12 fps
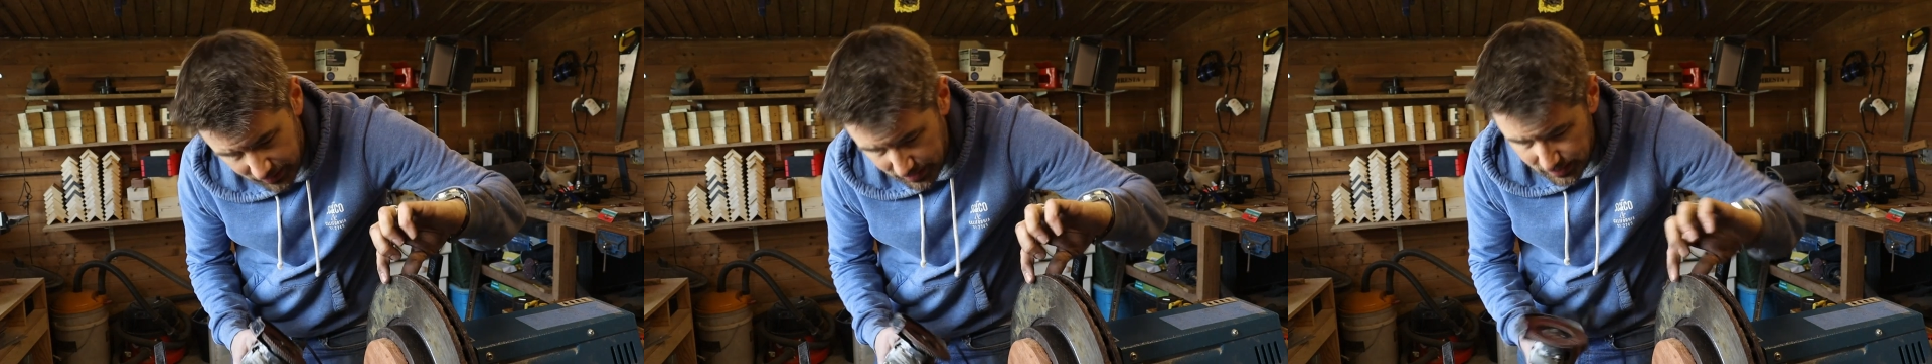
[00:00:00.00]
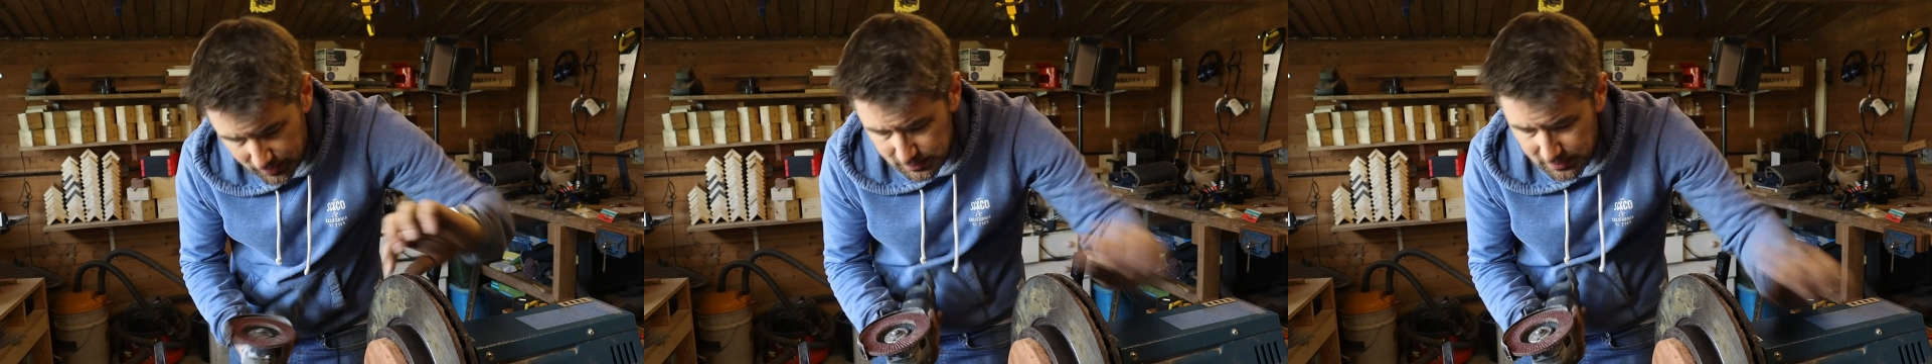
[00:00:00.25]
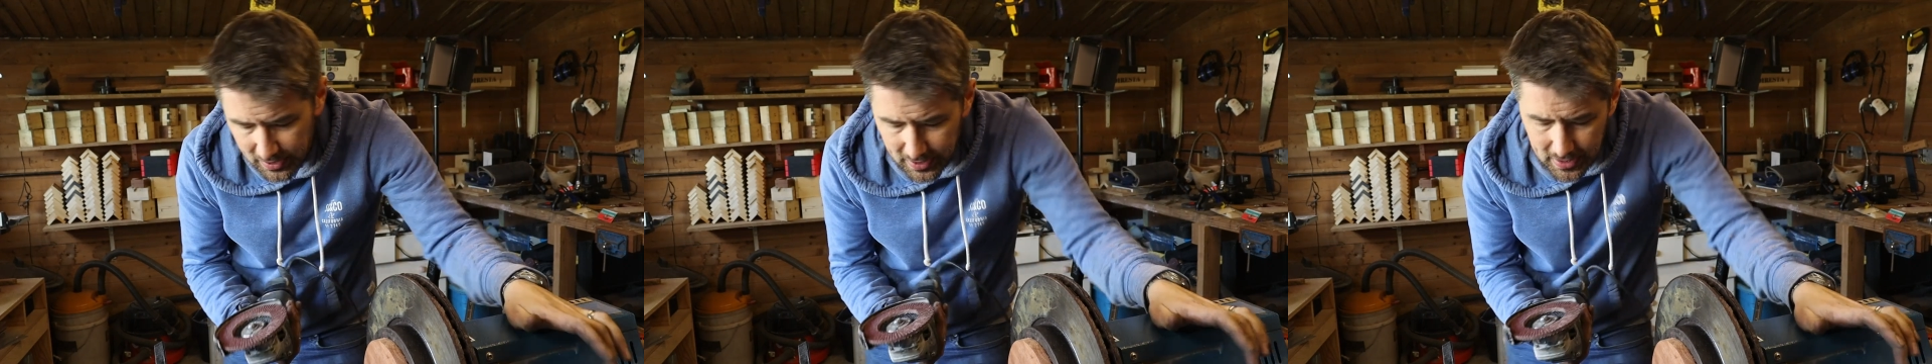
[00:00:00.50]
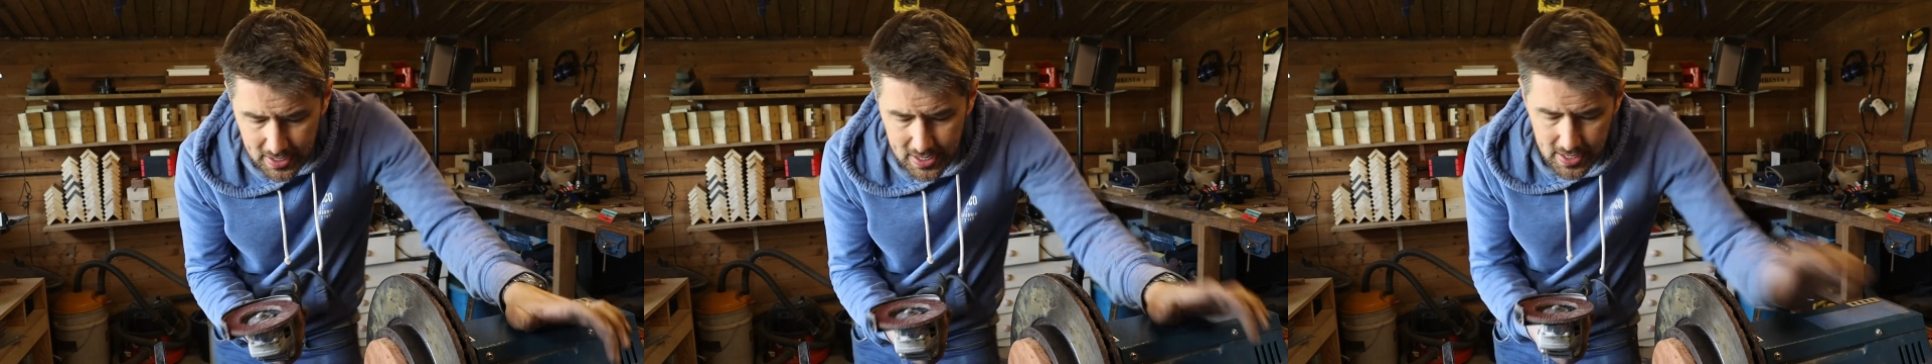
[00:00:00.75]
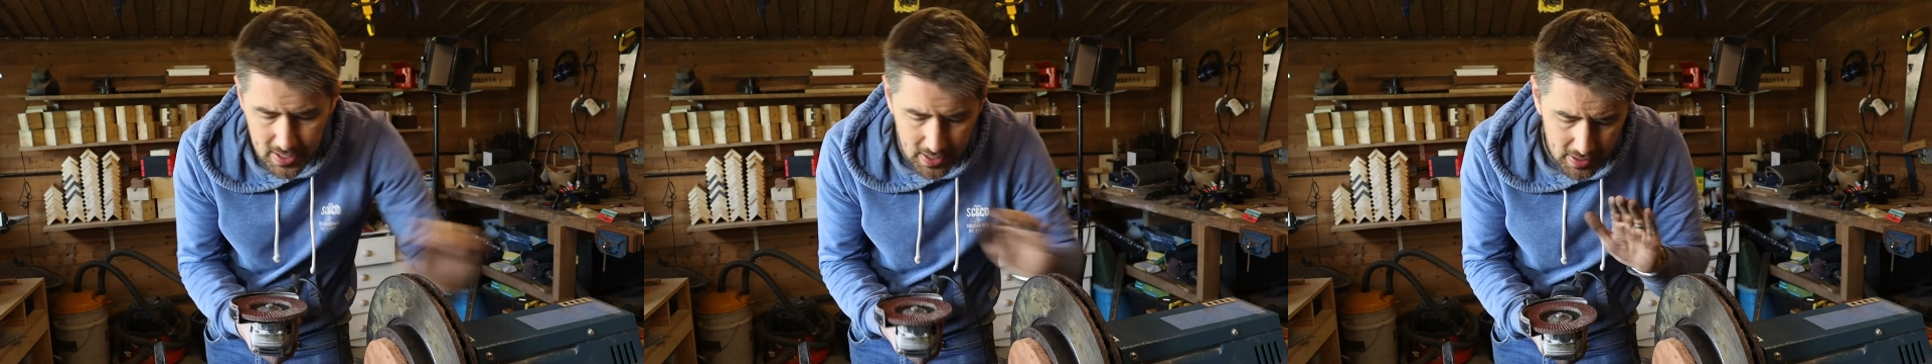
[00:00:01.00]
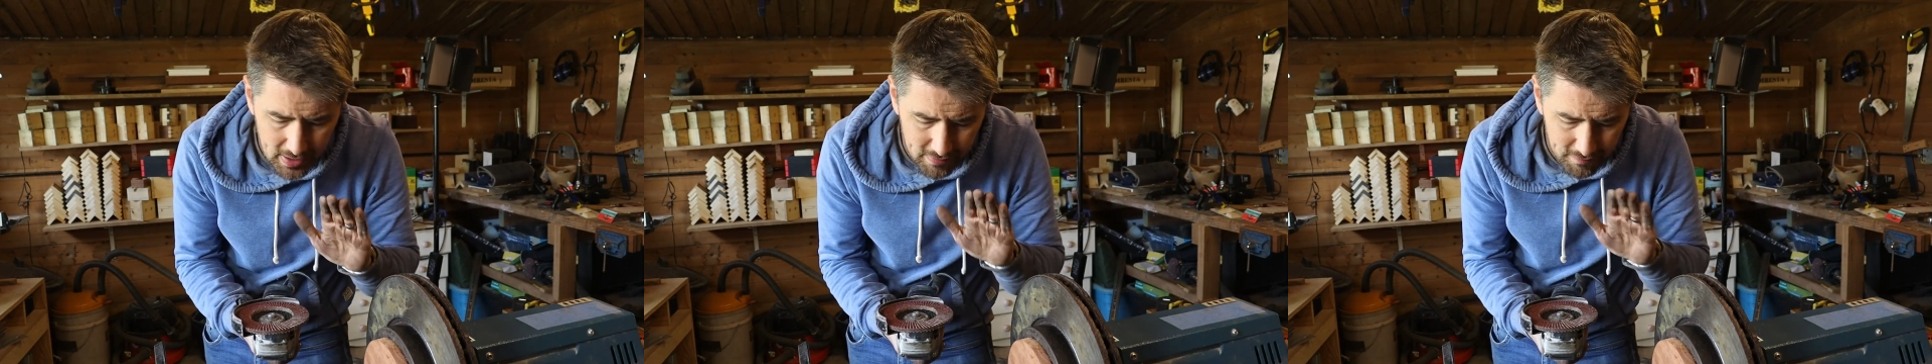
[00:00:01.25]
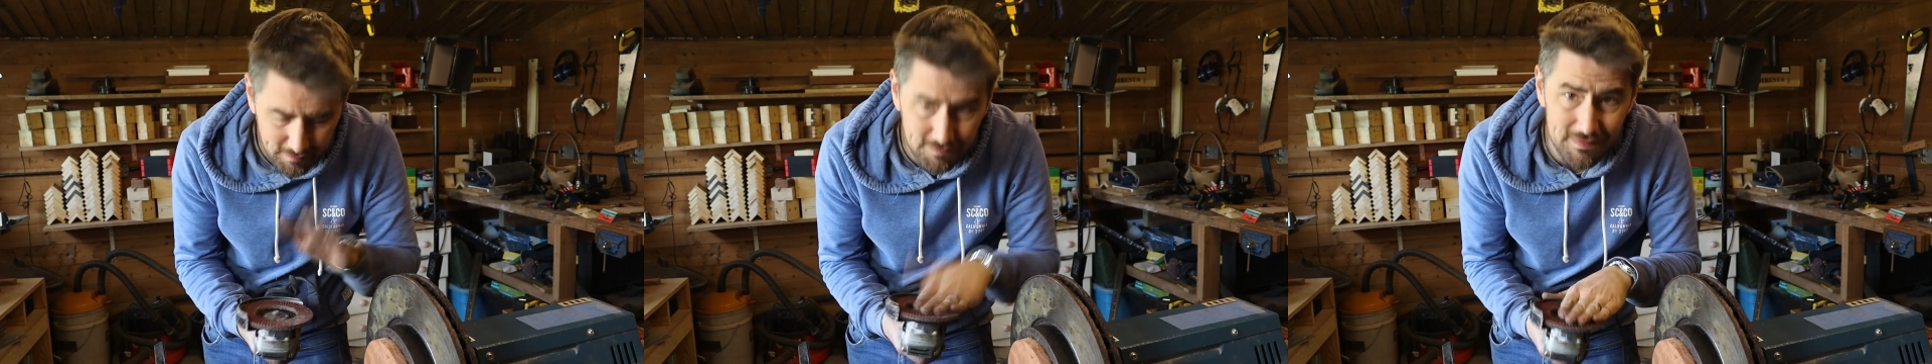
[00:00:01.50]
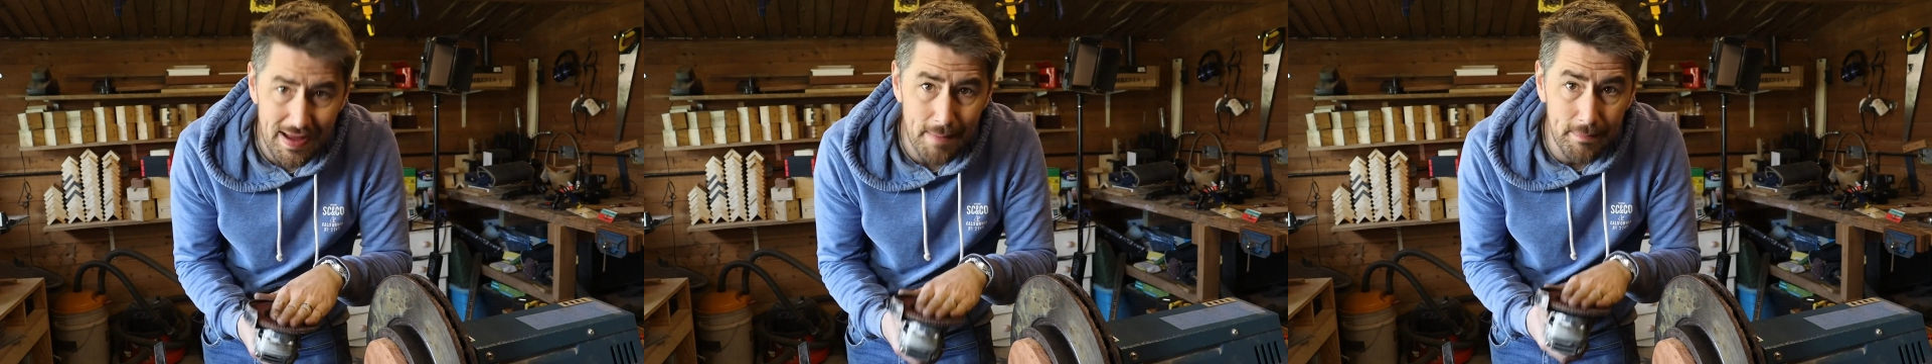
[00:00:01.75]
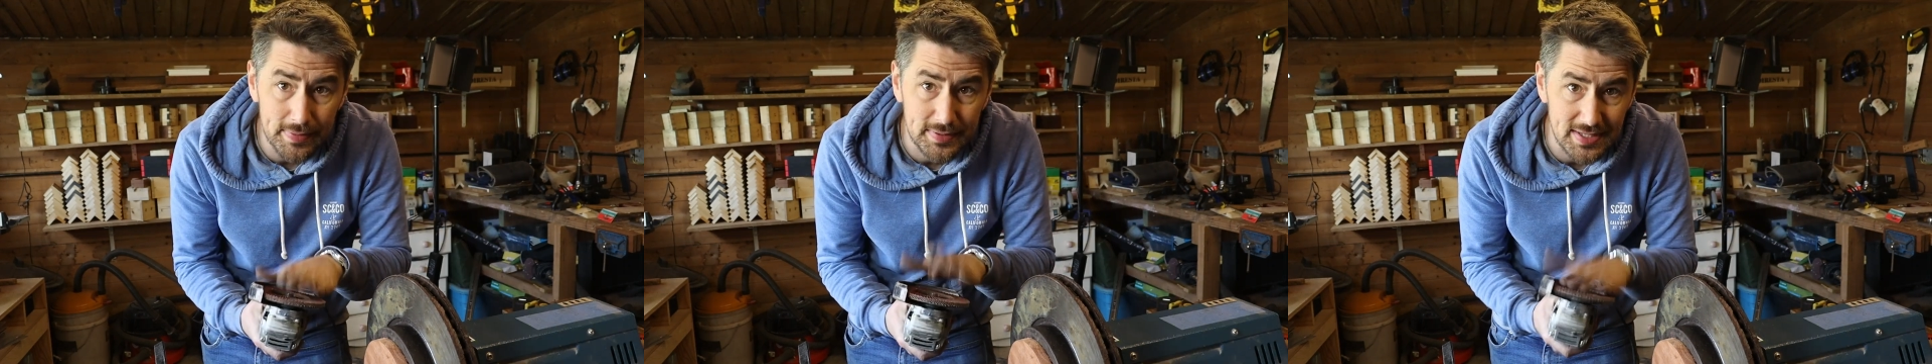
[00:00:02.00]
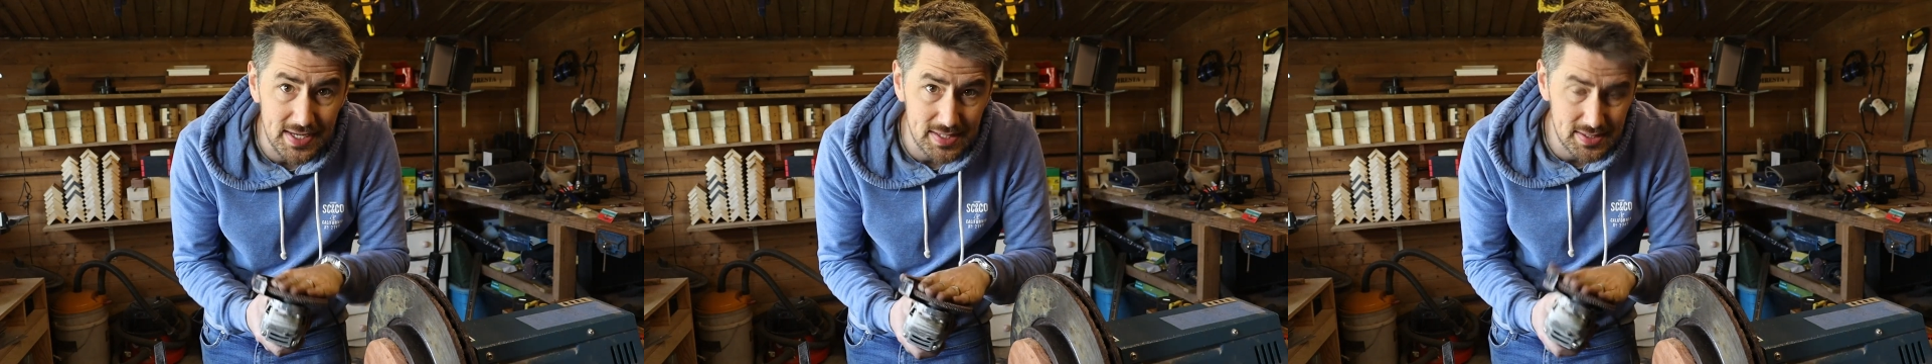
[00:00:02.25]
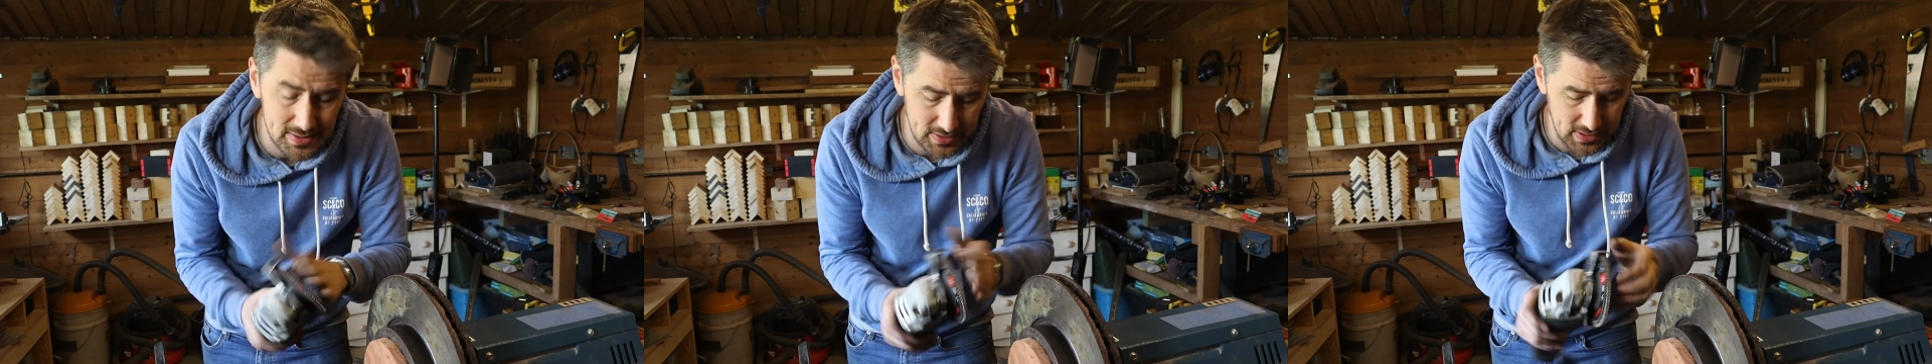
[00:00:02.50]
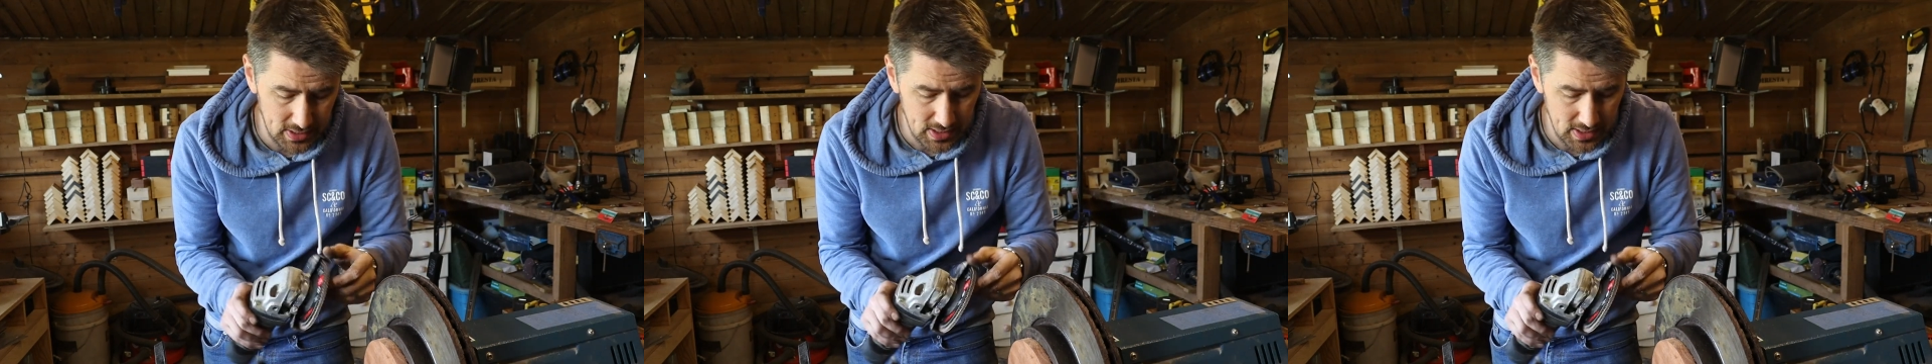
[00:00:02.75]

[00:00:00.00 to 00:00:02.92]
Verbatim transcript: is a flap disc